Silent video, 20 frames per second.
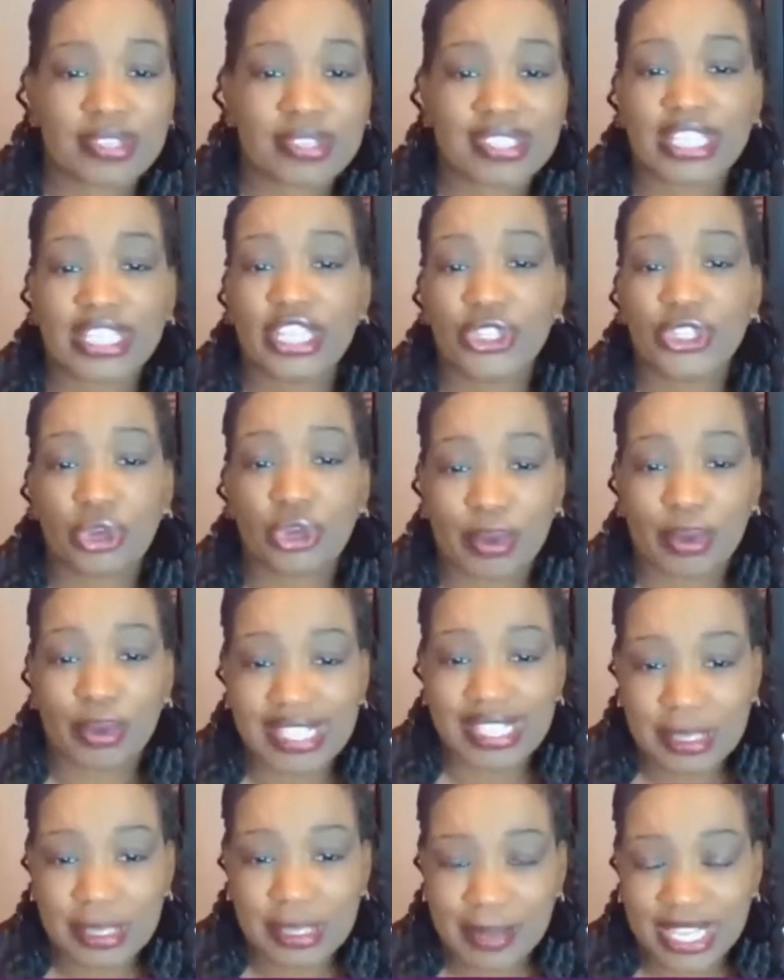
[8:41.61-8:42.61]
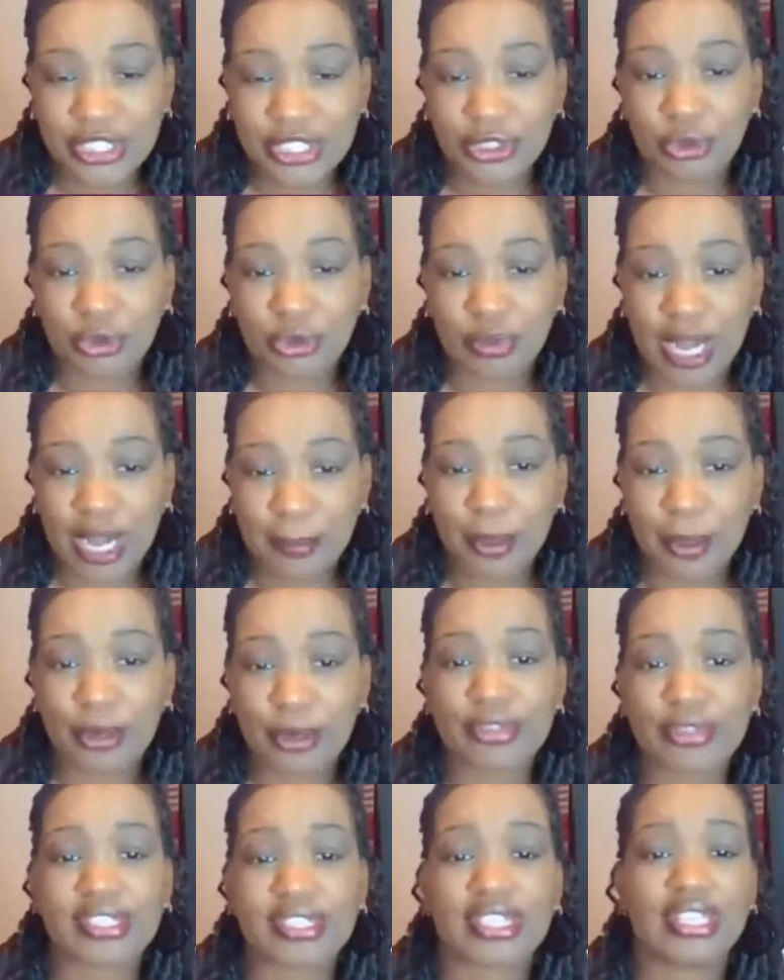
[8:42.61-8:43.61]
sending your resume to the right
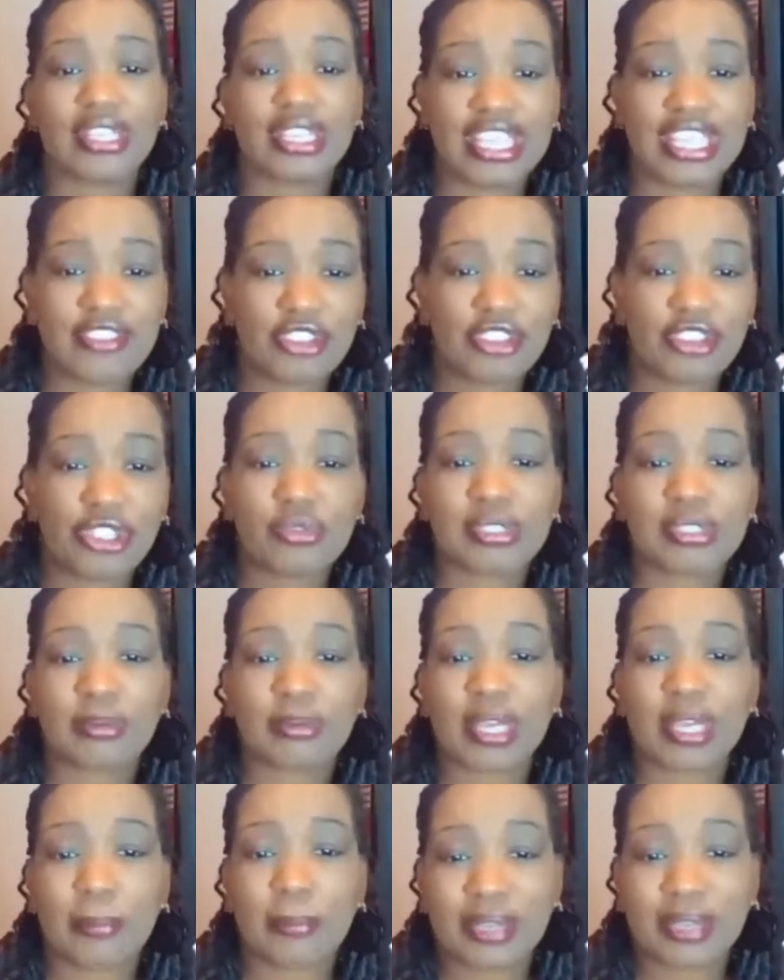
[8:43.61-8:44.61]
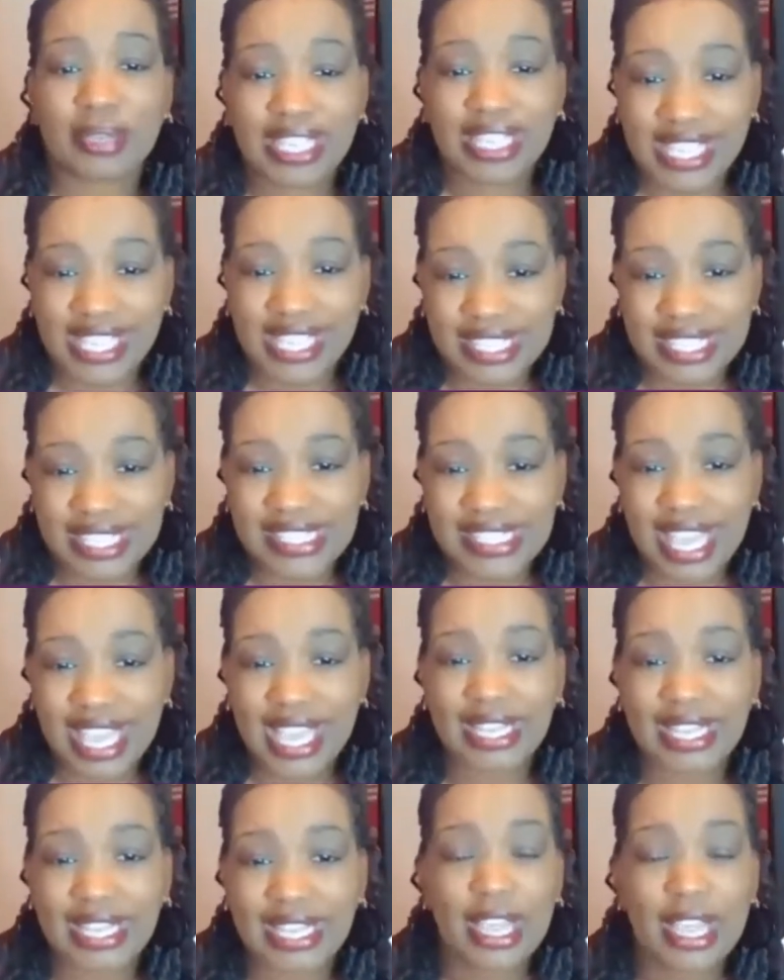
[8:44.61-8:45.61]
person, giving you some company
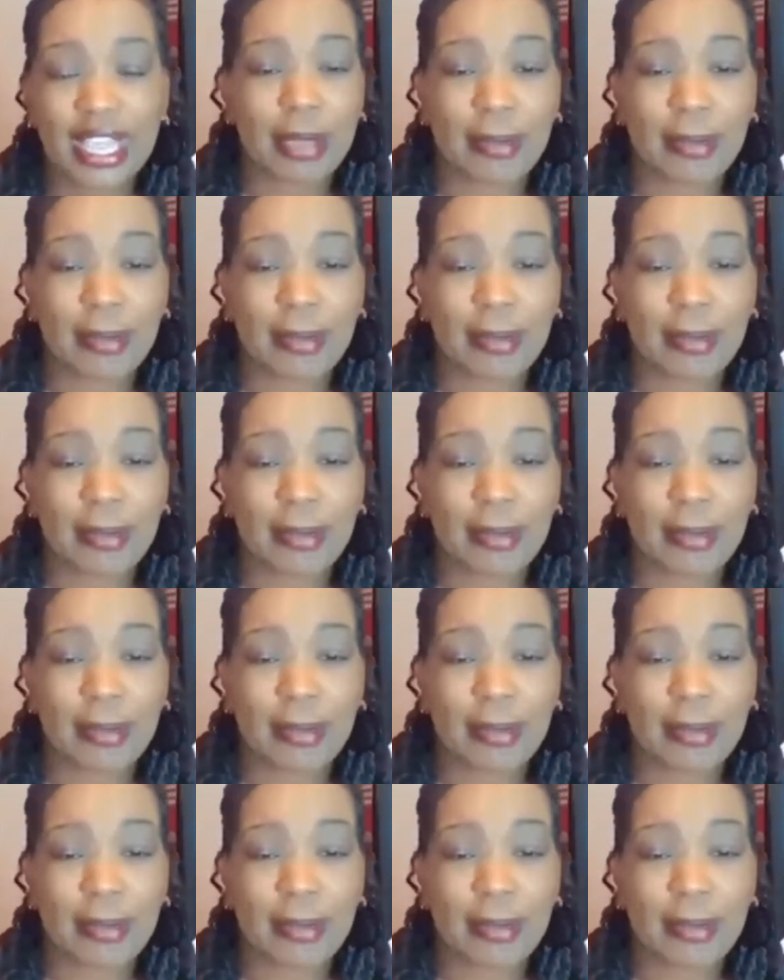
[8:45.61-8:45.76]
insight,